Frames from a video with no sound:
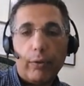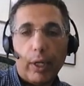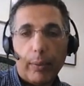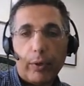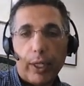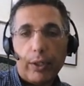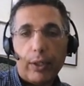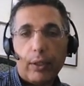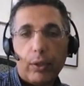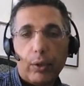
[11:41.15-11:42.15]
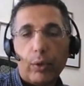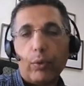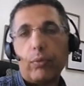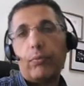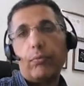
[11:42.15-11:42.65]
So
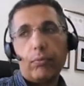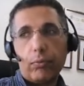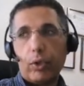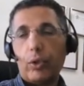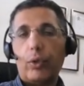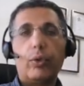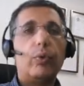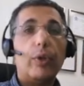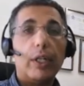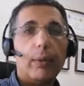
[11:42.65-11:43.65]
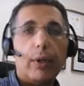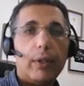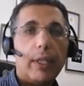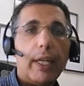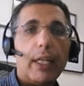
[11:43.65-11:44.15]
don't worry about any
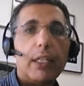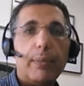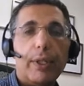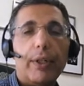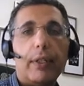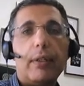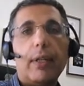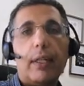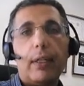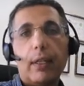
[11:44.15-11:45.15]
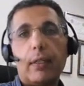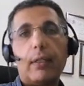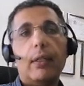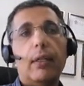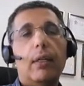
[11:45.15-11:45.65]
experience that is
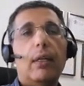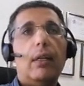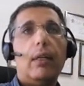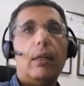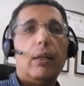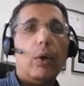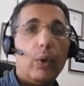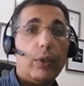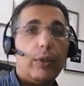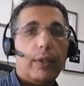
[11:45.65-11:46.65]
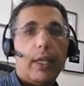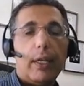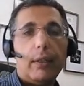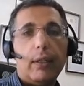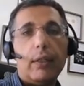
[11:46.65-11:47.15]
older than
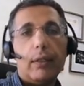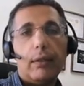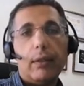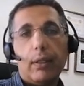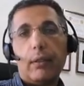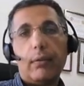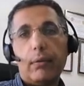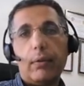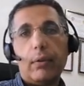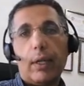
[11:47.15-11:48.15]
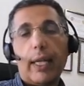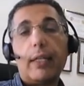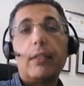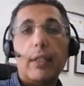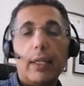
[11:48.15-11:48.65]
the last 10 years
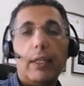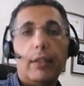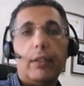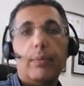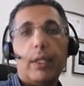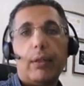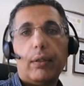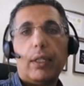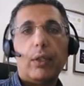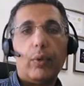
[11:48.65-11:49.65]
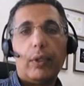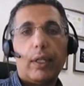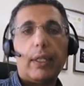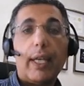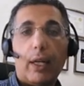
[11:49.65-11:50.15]
because it will not count
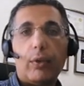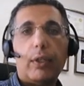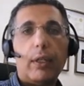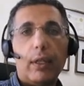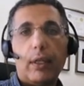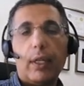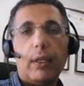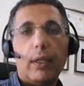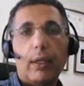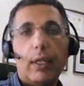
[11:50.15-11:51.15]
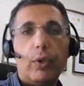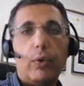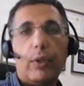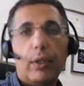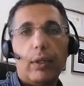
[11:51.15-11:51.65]
in your
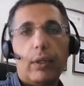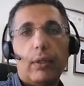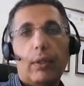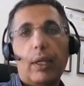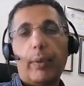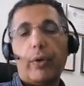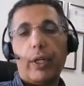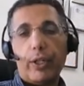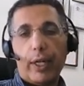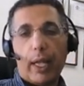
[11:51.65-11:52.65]
immigration application.